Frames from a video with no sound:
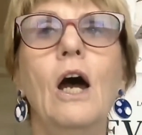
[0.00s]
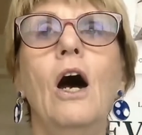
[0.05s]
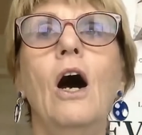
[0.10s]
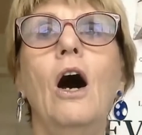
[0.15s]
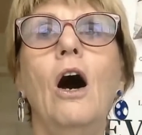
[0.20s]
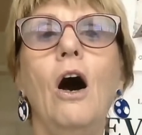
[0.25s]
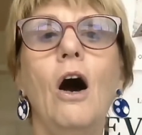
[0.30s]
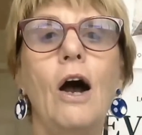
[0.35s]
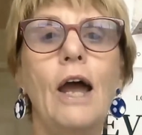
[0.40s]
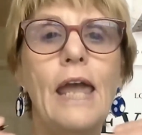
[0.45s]

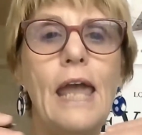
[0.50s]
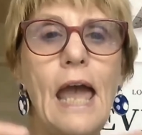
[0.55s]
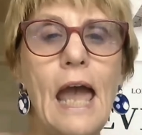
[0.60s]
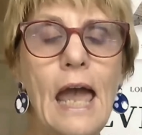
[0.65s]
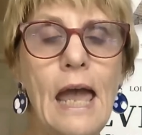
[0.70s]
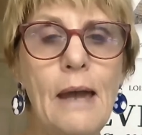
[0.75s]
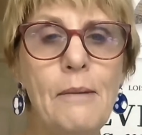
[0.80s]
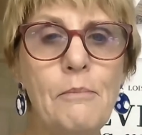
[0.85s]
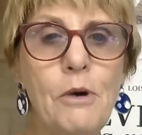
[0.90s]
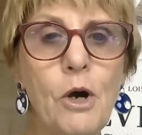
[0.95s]
I
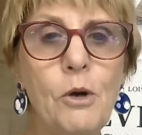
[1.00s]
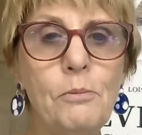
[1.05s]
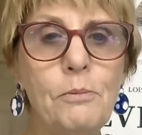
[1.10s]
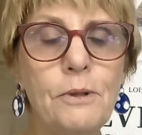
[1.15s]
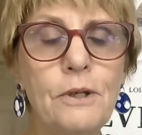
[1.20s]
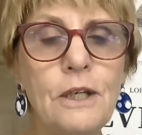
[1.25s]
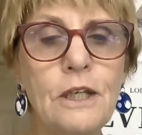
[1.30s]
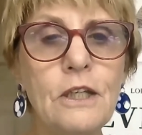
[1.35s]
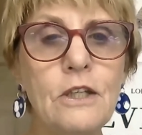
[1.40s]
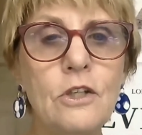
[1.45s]
am
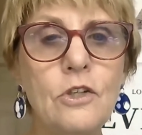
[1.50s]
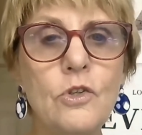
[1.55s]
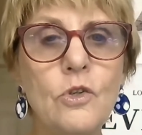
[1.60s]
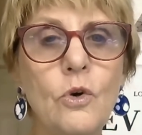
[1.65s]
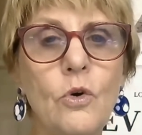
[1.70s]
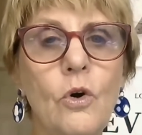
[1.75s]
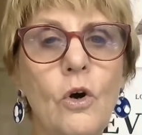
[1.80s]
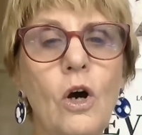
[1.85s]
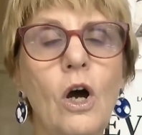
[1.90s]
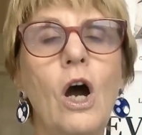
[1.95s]
opening the
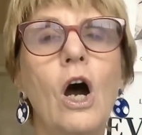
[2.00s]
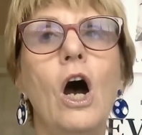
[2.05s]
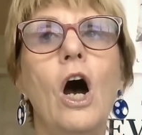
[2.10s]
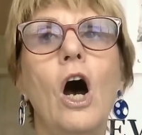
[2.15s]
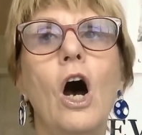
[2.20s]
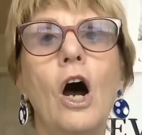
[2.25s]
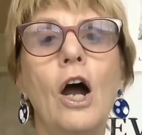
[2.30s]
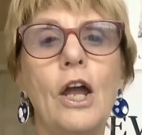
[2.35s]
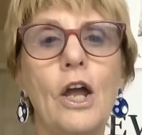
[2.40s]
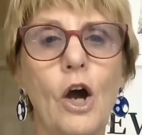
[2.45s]
door.
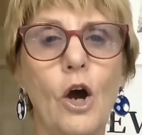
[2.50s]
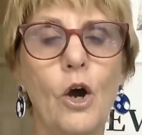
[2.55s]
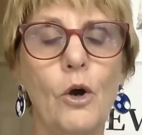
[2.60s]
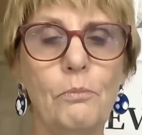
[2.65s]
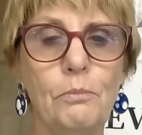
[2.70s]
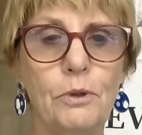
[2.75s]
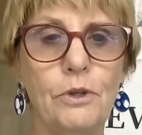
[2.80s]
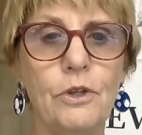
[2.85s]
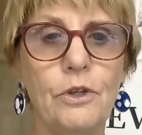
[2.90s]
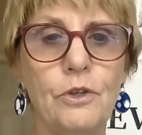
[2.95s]
I
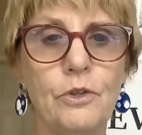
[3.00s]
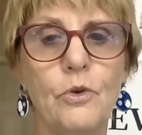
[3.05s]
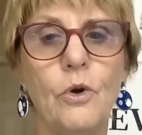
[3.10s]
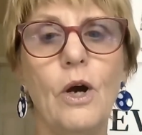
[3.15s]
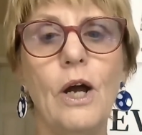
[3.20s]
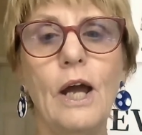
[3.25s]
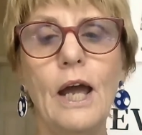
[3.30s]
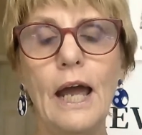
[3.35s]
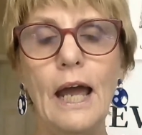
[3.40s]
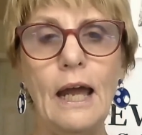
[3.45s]
open the
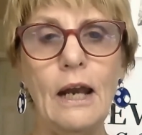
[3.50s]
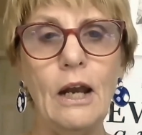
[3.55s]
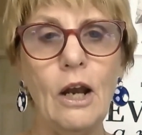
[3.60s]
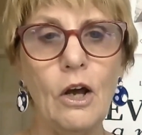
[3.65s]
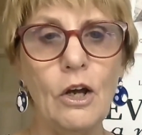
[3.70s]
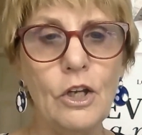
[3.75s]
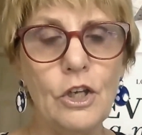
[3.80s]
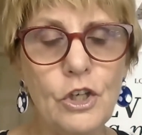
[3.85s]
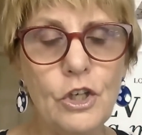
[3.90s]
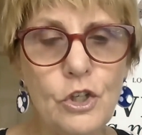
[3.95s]
door. And
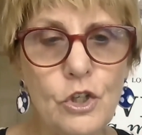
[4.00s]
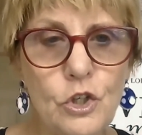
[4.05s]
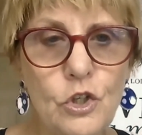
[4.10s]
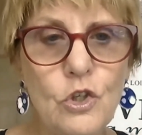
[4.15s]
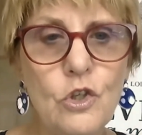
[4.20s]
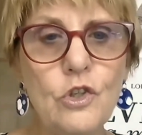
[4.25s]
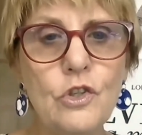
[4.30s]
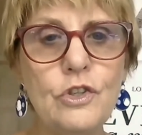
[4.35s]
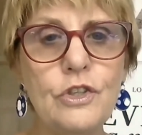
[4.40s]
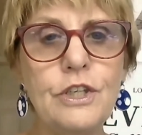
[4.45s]
I
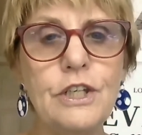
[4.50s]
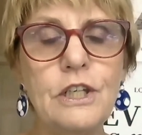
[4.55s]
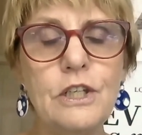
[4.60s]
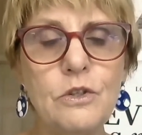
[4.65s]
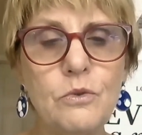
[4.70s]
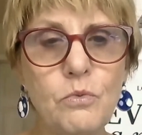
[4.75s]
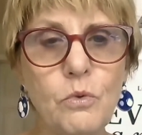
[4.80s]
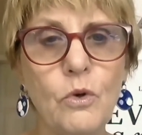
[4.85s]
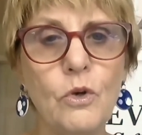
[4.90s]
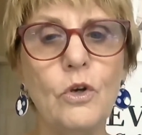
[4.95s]
use
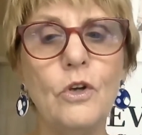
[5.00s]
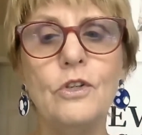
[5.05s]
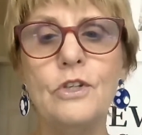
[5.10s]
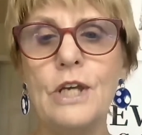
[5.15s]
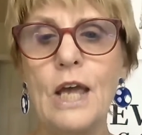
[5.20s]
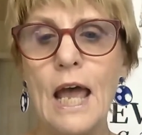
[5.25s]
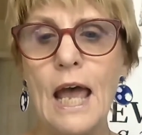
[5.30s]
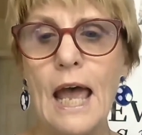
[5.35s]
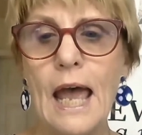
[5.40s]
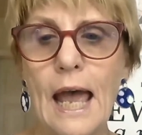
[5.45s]
these words
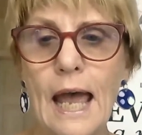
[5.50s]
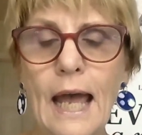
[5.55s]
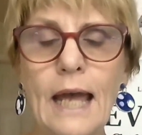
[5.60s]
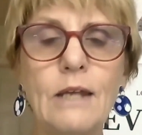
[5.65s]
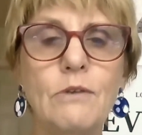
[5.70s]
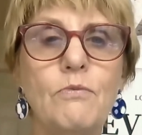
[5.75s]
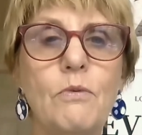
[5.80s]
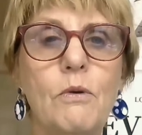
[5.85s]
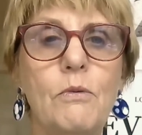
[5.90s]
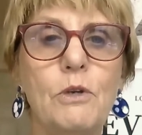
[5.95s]

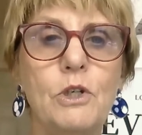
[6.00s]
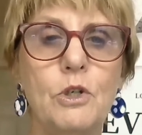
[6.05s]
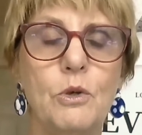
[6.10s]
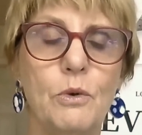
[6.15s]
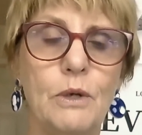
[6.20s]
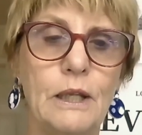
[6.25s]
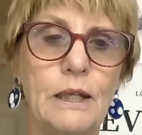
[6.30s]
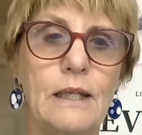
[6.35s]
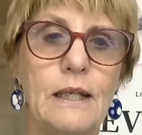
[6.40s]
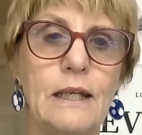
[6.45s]
as we were
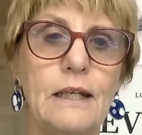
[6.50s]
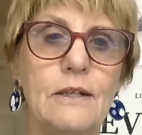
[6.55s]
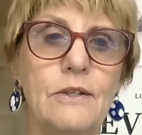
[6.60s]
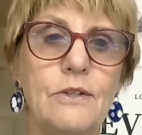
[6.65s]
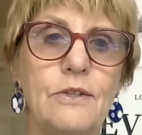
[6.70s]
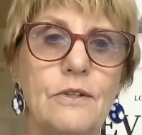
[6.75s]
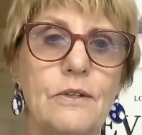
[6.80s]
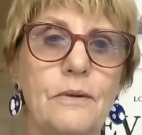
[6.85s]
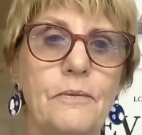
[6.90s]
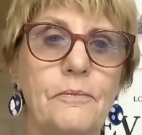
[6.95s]
doing
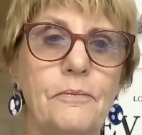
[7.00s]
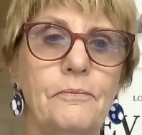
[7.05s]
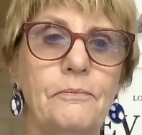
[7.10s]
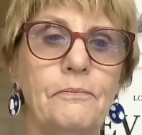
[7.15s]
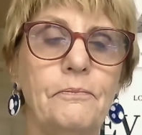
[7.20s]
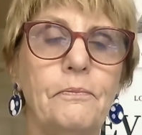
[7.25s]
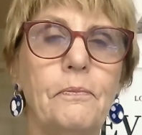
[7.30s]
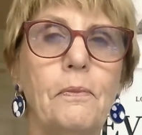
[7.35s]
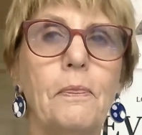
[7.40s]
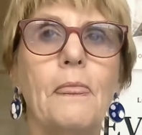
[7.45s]
things,
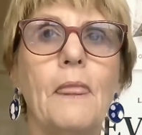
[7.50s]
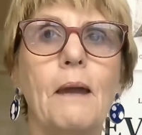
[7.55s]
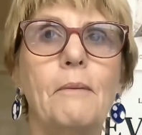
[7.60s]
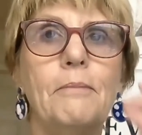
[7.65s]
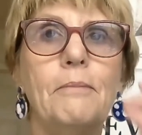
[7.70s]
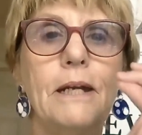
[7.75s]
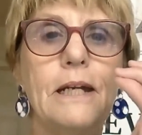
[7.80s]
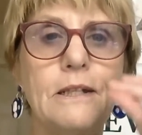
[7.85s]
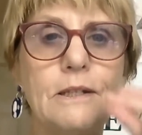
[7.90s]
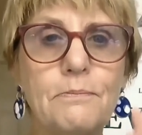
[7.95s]

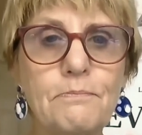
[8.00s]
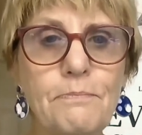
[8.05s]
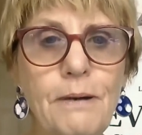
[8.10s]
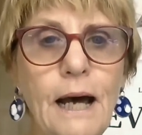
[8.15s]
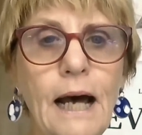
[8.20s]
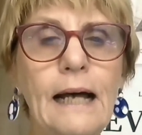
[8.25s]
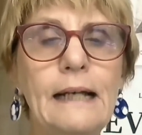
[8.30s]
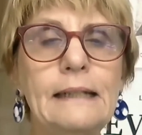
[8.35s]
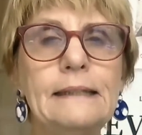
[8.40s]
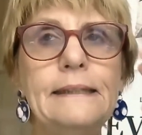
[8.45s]
because
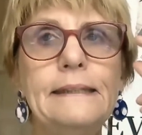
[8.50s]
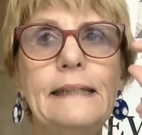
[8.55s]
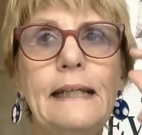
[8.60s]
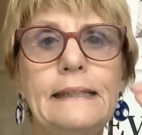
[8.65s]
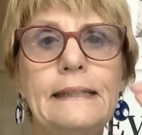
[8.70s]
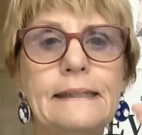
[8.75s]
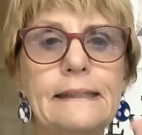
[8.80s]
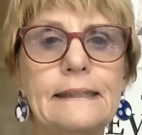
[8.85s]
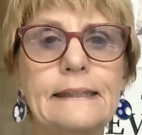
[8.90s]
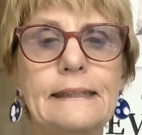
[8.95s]
past
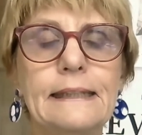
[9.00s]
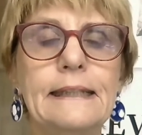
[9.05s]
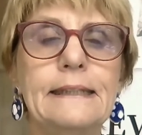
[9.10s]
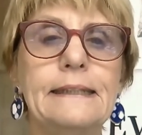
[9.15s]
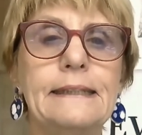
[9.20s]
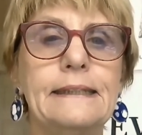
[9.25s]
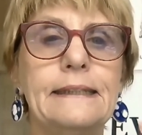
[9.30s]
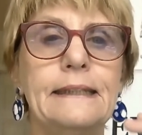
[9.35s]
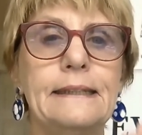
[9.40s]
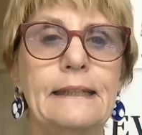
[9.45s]
tense is
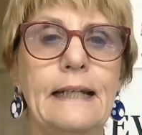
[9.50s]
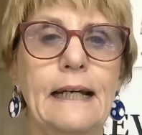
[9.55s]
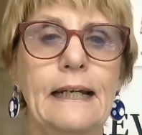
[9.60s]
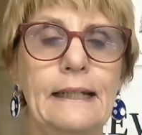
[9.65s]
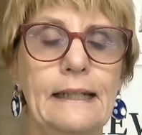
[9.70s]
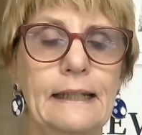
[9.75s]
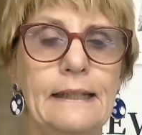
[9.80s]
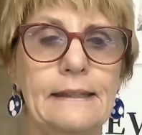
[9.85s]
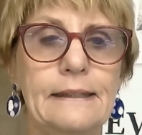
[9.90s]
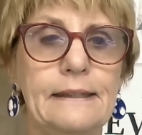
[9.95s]

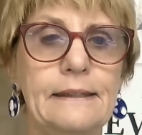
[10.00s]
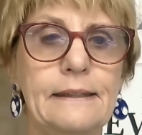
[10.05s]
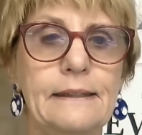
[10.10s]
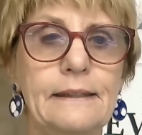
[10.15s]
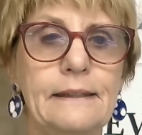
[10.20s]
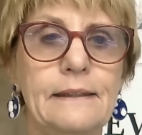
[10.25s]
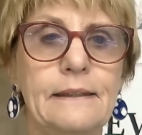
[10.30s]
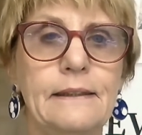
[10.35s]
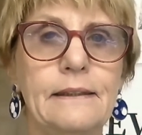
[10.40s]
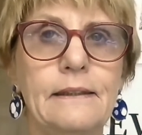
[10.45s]
instantaneous,
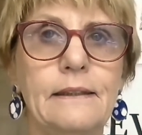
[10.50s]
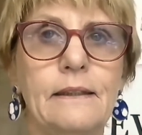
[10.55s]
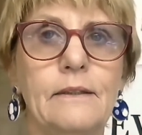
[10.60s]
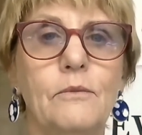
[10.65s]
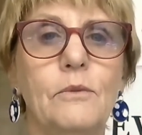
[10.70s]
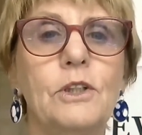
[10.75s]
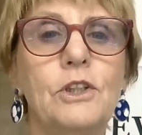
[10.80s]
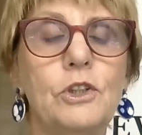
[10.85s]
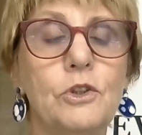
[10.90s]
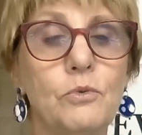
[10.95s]

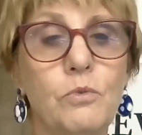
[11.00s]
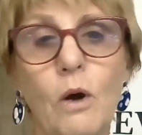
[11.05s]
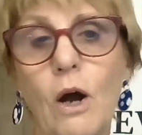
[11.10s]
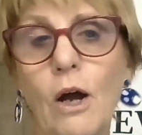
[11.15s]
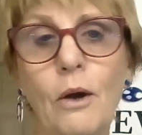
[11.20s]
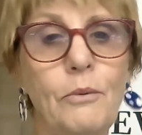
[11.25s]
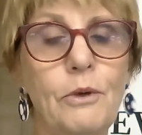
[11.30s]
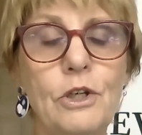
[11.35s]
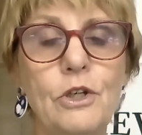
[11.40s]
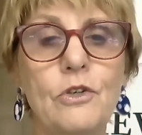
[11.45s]
which is
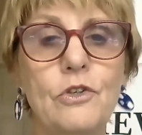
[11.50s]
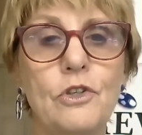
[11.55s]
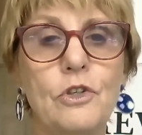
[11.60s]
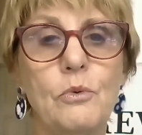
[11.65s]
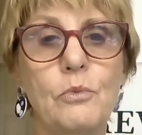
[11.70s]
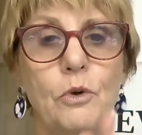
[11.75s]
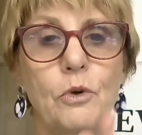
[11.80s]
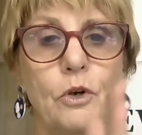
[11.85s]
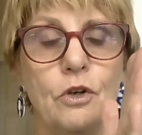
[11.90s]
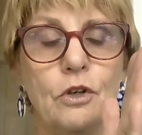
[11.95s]
why we use
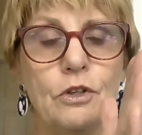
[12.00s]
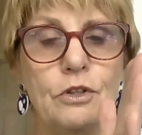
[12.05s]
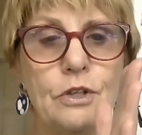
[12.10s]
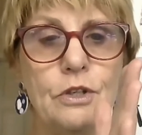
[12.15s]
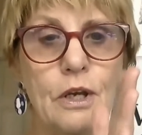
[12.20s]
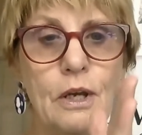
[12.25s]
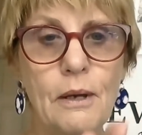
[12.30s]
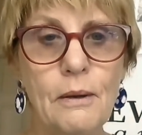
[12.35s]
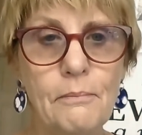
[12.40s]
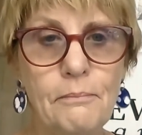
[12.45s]
the words
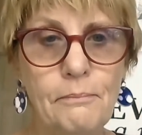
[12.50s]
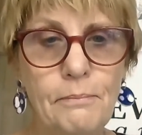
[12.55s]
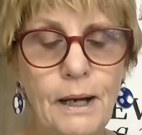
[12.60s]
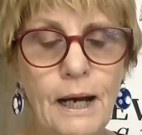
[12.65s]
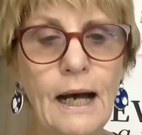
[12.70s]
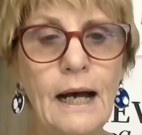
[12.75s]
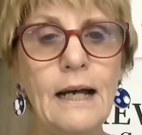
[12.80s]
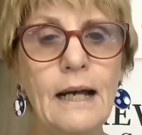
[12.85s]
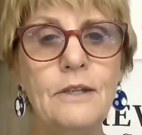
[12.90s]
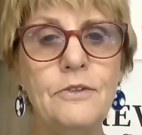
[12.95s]

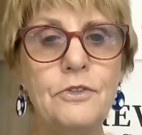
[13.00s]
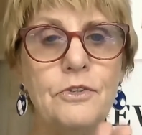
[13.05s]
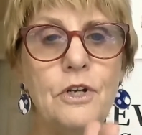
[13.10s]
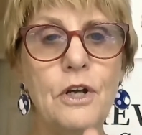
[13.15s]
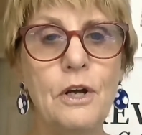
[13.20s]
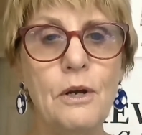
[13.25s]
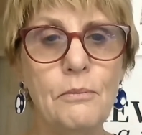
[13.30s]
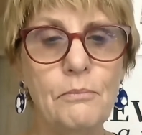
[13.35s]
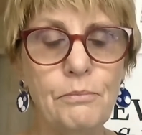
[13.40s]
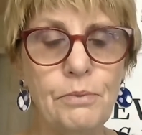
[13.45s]
past,
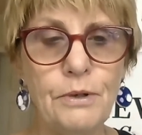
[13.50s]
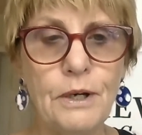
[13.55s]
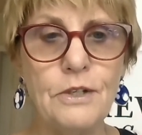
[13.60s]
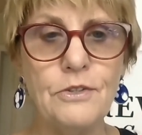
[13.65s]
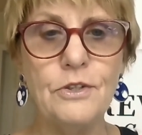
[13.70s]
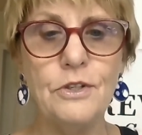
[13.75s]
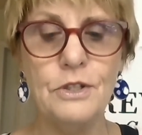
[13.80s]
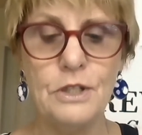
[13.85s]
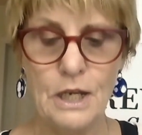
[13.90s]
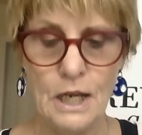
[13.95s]

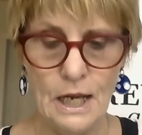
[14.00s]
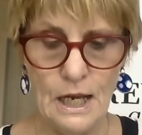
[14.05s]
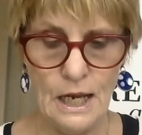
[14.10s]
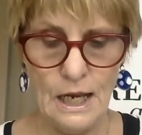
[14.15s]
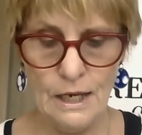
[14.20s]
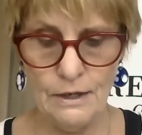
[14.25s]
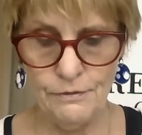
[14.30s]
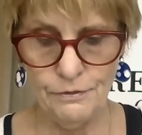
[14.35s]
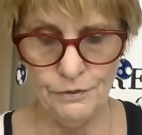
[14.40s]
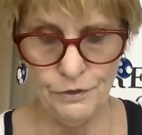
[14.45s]
present,
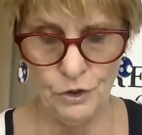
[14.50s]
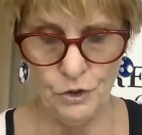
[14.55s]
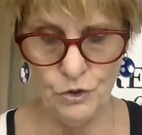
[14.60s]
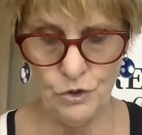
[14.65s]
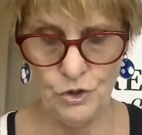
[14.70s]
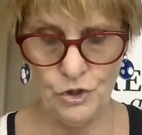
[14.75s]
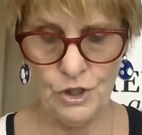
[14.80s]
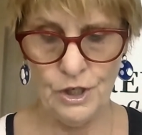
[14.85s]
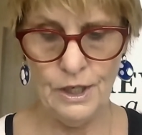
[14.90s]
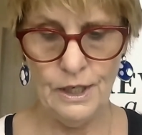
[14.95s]
and
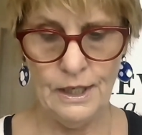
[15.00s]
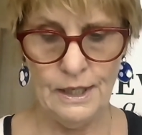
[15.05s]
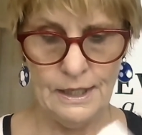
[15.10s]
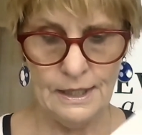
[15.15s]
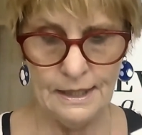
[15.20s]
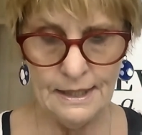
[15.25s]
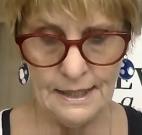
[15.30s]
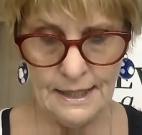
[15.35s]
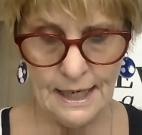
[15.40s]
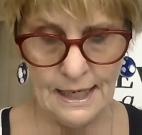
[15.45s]
future
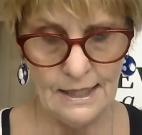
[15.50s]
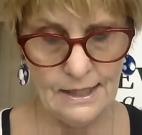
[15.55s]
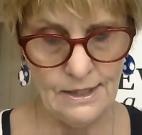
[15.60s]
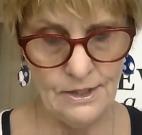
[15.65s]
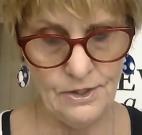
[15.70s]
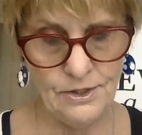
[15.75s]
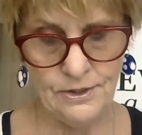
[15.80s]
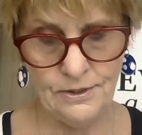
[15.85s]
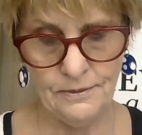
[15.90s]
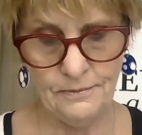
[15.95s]
tense.